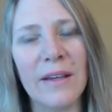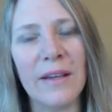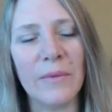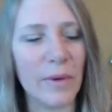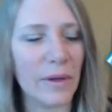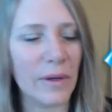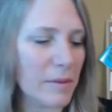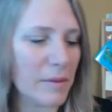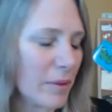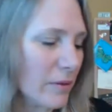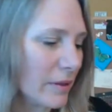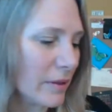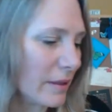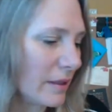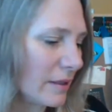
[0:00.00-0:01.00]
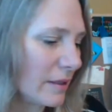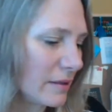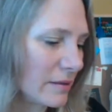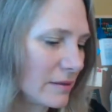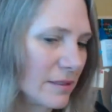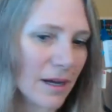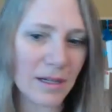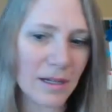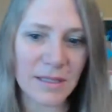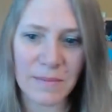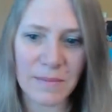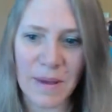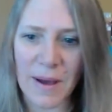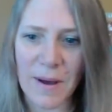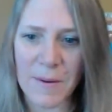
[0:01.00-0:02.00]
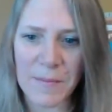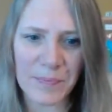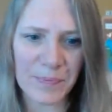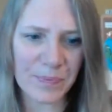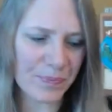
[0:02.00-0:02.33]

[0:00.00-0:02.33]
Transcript: what Napoleon Hill talks about